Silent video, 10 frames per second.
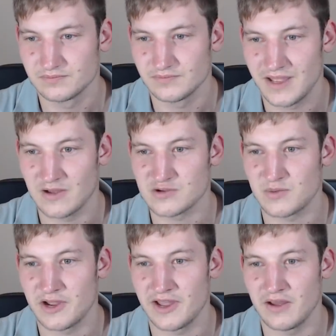How's
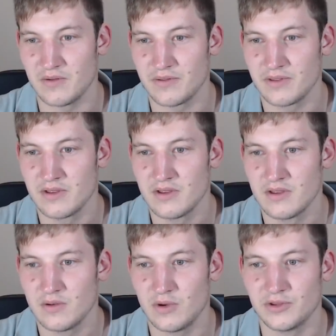my health?
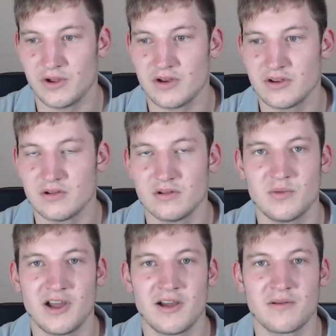Well, Daniel,
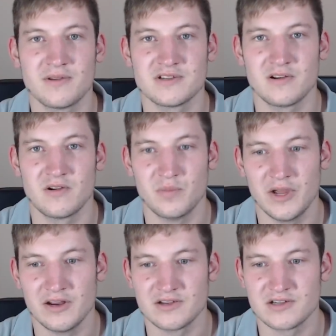my health is a lot
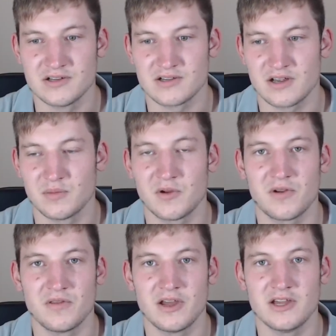better since I'm not
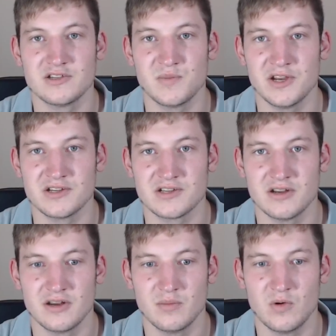on the AIDS medicine
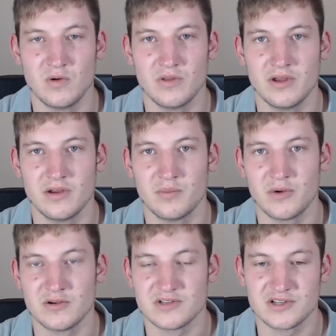anymore. The
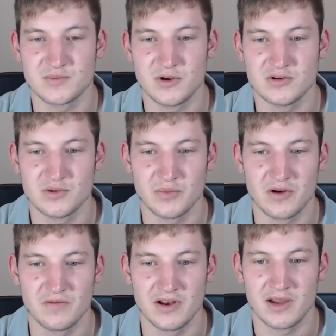post exposure
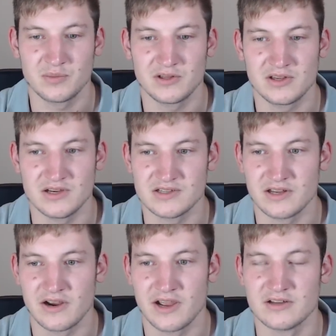prophylaxis
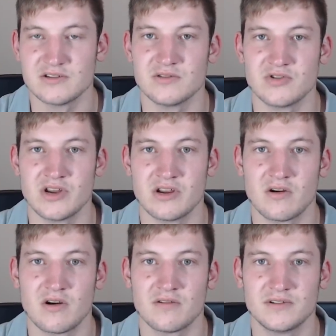that I had to drink
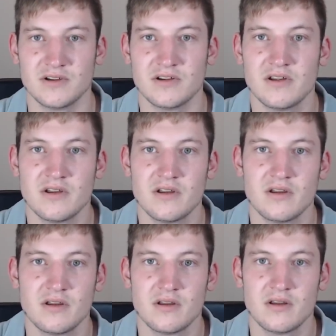after
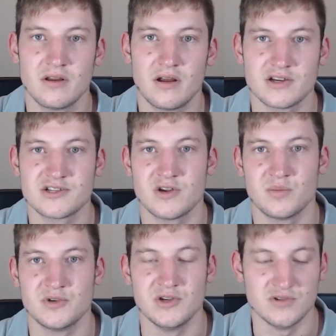I
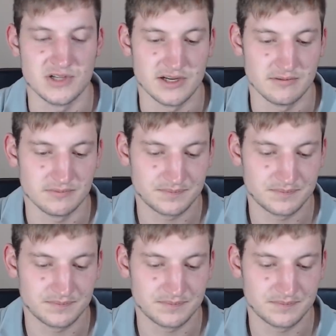stopped using,